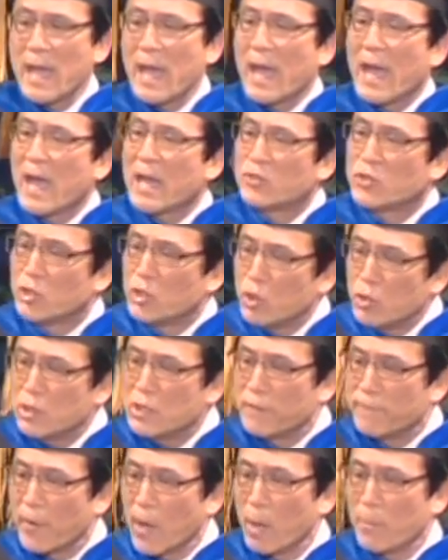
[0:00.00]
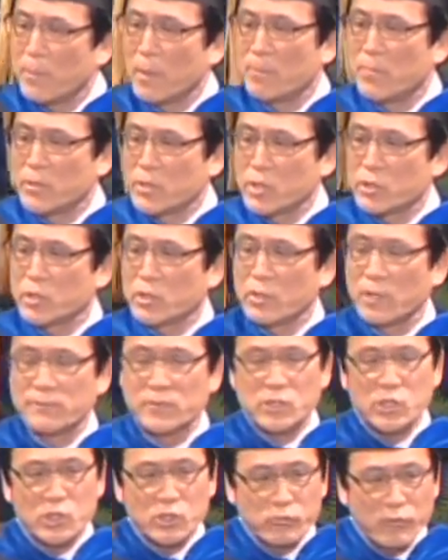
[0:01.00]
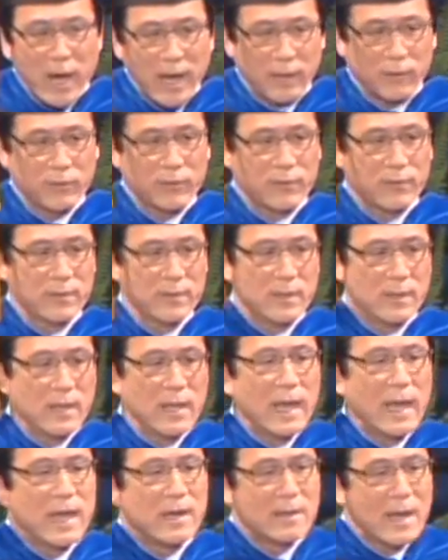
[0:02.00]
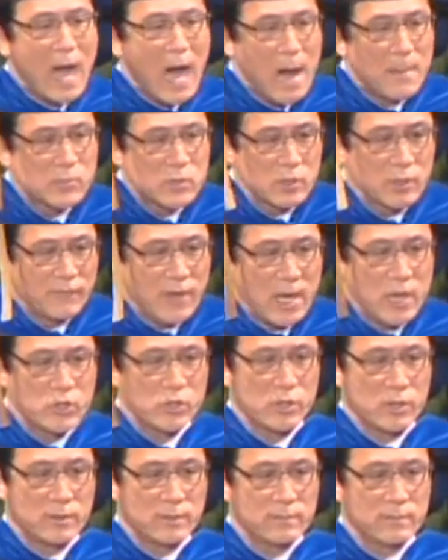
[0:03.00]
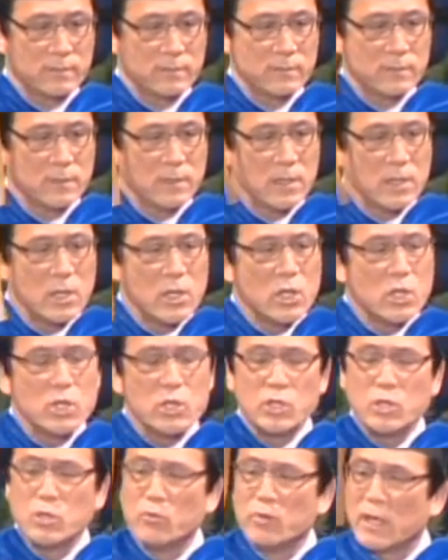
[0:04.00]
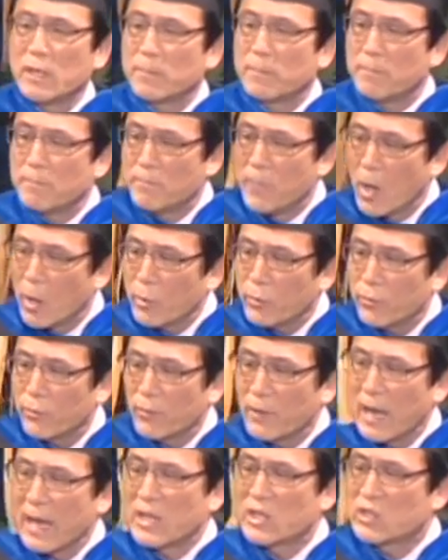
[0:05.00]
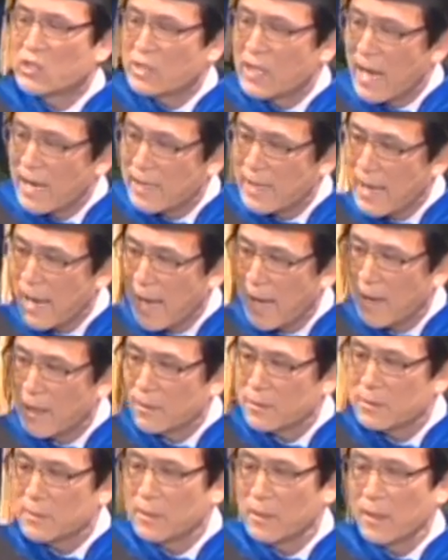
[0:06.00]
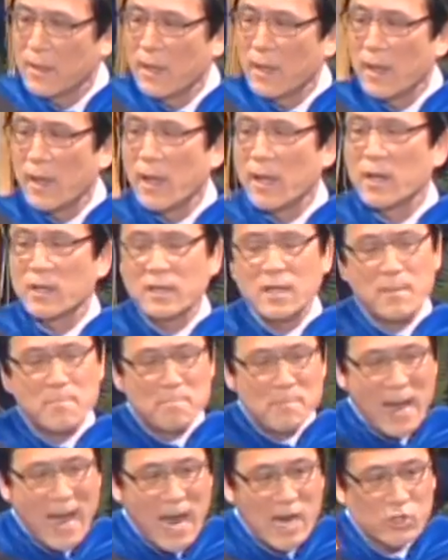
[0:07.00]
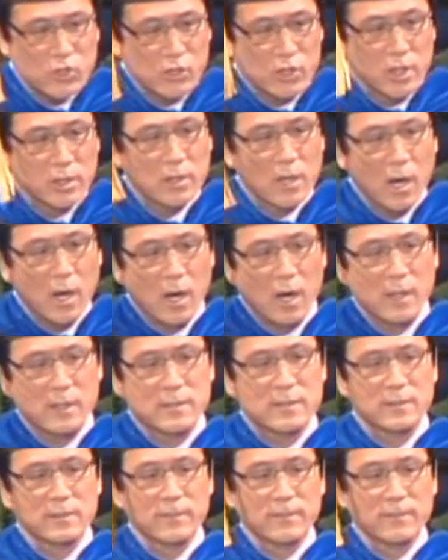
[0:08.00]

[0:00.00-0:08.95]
As you develop a position of strength and observation, you need both a steady hand and a compassionate heart.